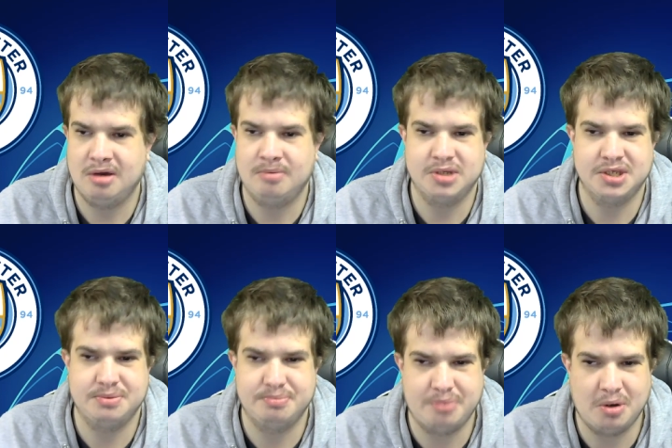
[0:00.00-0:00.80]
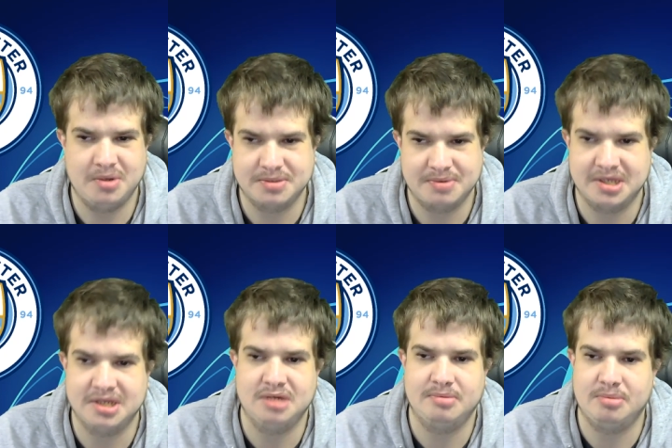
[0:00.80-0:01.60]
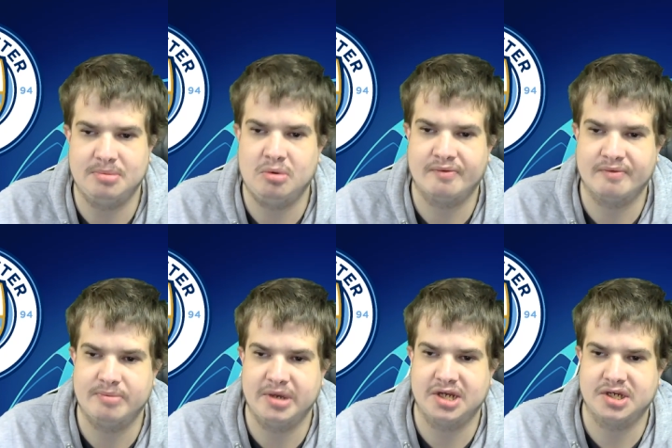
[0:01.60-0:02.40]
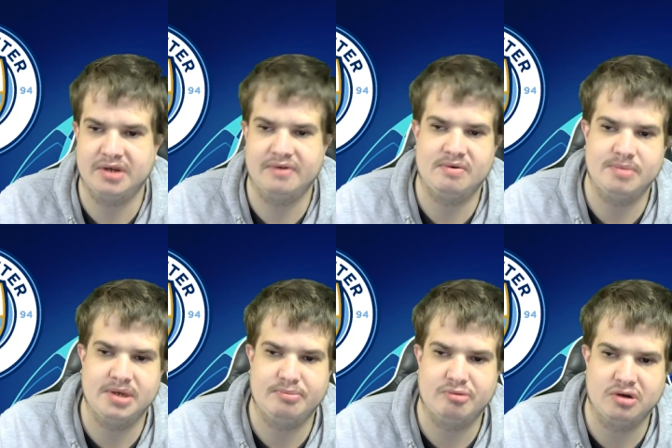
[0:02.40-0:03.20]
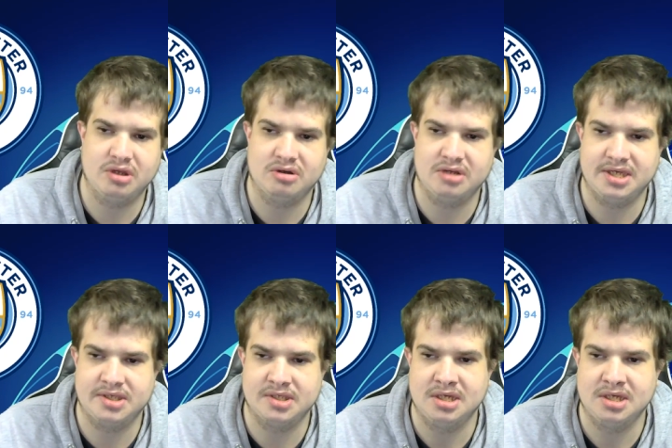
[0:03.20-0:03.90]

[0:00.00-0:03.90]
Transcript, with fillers: I'm just probably expecting a little bit more from PSG if I'm being brutally honest.